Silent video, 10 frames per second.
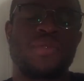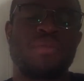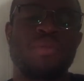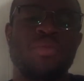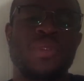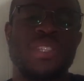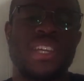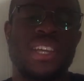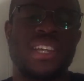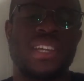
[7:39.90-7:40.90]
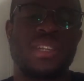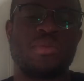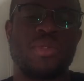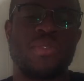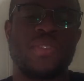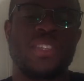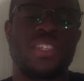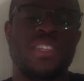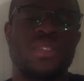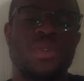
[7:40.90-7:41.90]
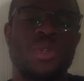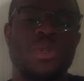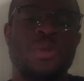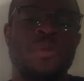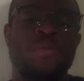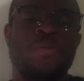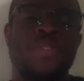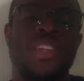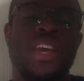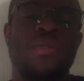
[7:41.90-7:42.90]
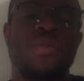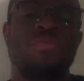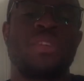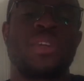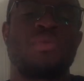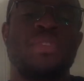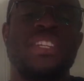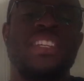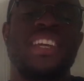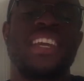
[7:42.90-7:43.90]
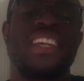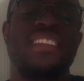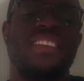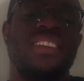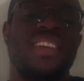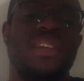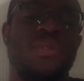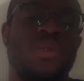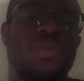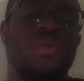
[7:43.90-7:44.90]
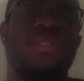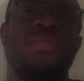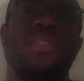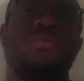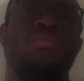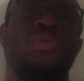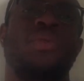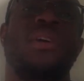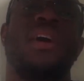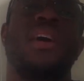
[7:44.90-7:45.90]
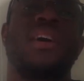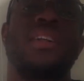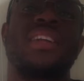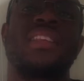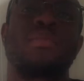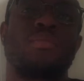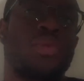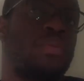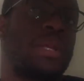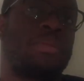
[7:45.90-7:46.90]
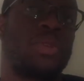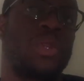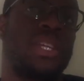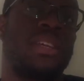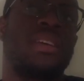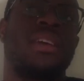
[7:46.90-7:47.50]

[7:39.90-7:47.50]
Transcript: books that I read previously. So I won't be recommending any. And also even the book, nothing popped up today